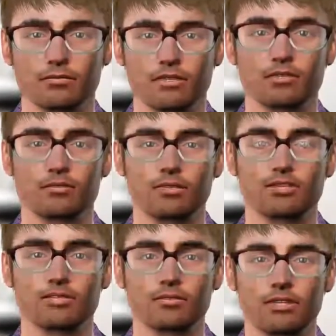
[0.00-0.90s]
when a
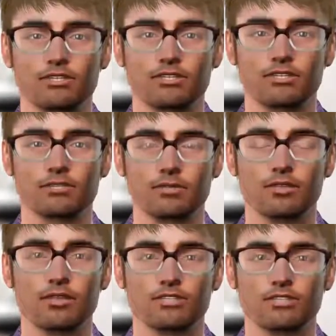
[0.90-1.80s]
person dies,
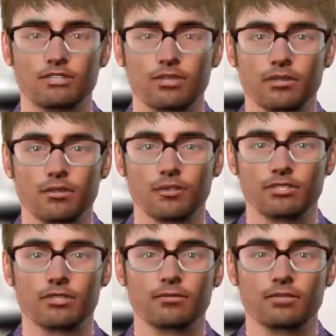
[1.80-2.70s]
all the deeds end
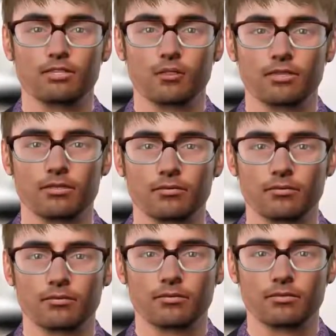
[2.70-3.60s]
except three:
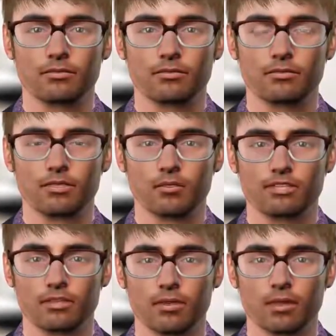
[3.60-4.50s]
a
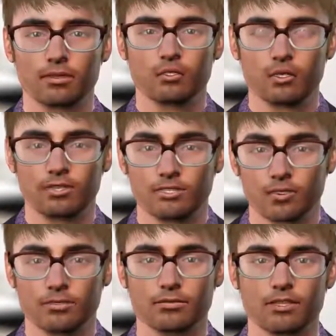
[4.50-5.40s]
continuing
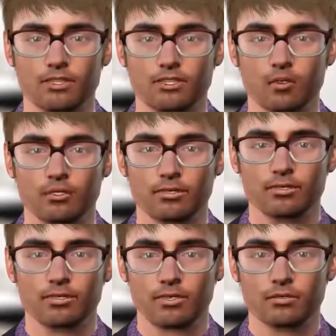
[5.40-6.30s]
charity, beneficial
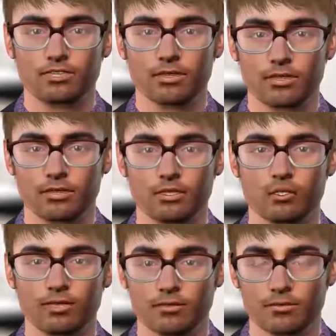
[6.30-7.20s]
knowledge, and a
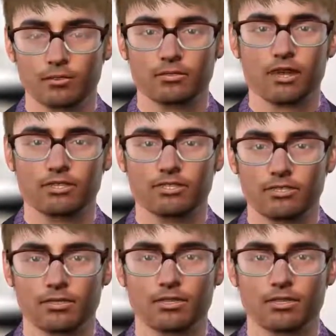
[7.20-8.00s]
child who prays for